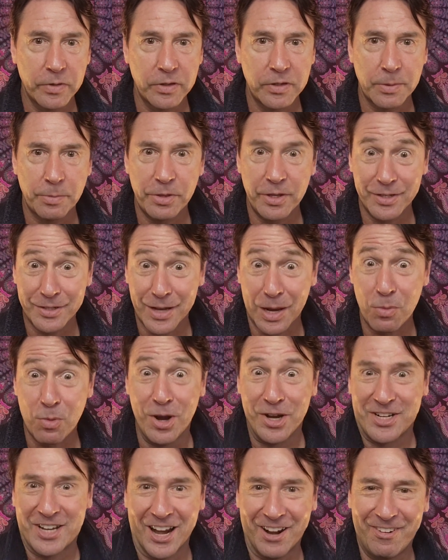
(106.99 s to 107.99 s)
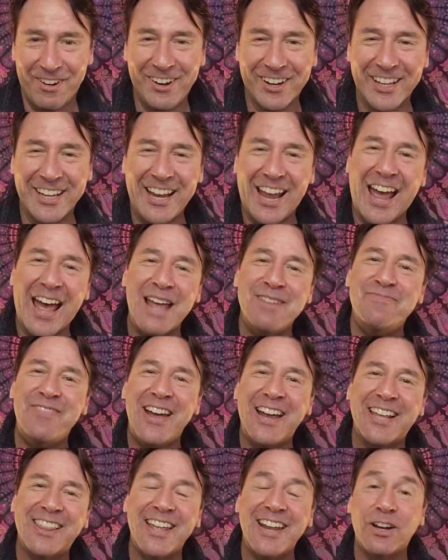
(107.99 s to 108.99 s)
Some things I wish I really had
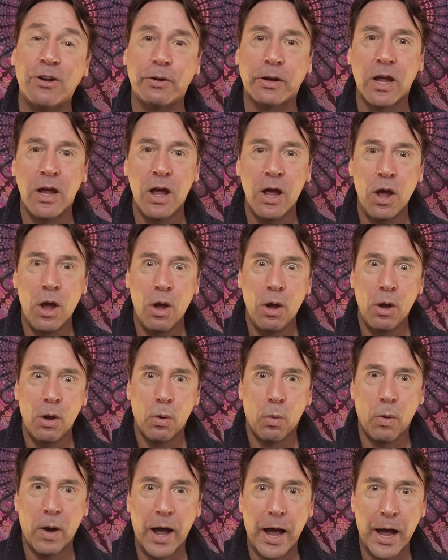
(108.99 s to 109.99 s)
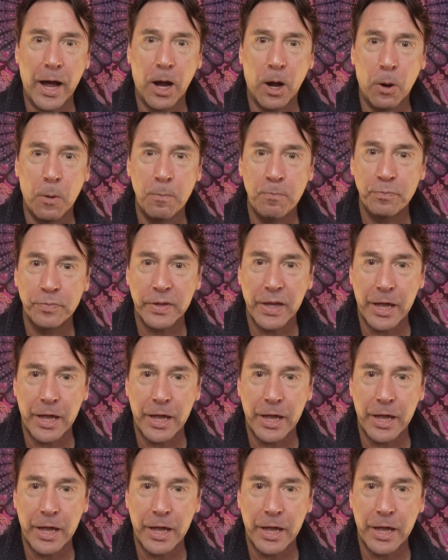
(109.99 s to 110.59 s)
back then, going, wow.